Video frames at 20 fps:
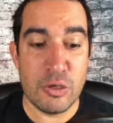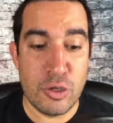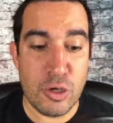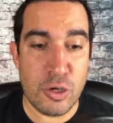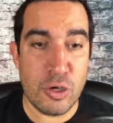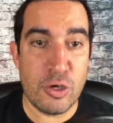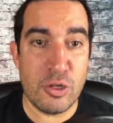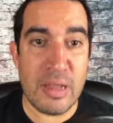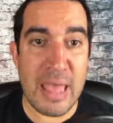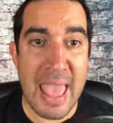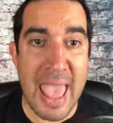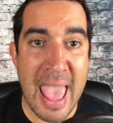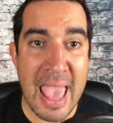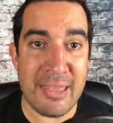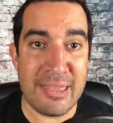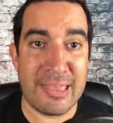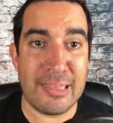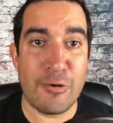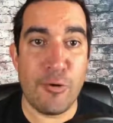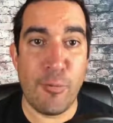good
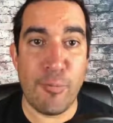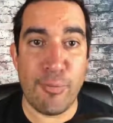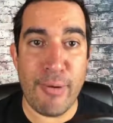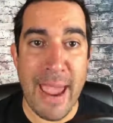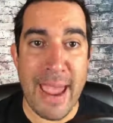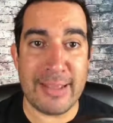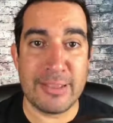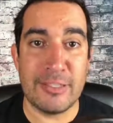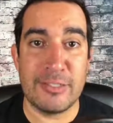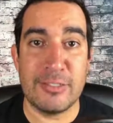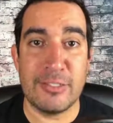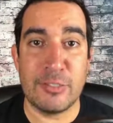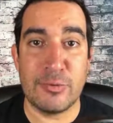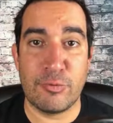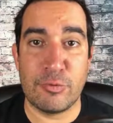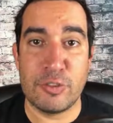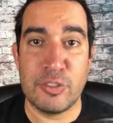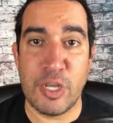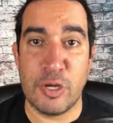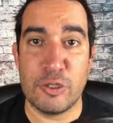ethical practices
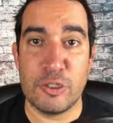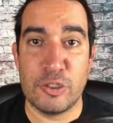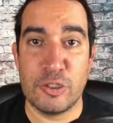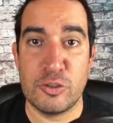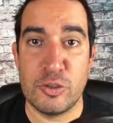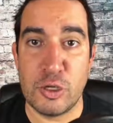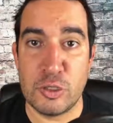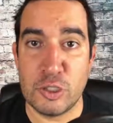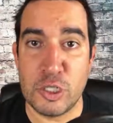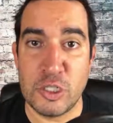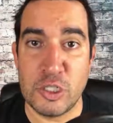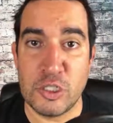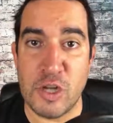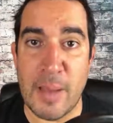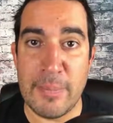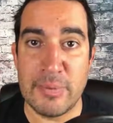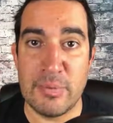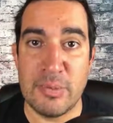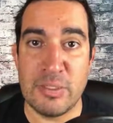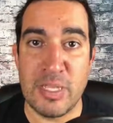for search engine
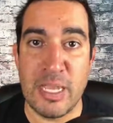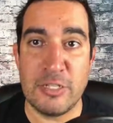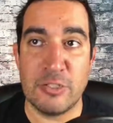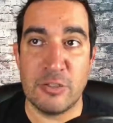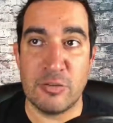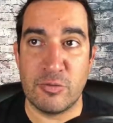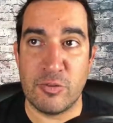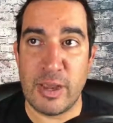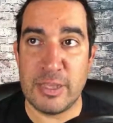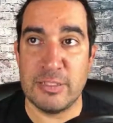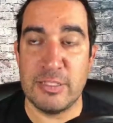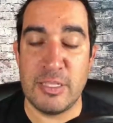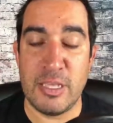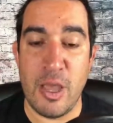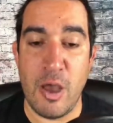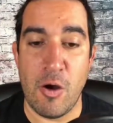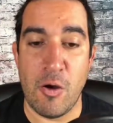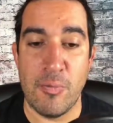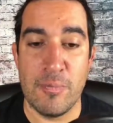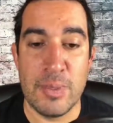optimization for
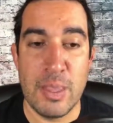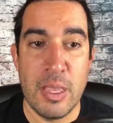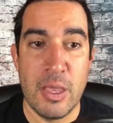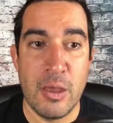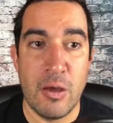SEO.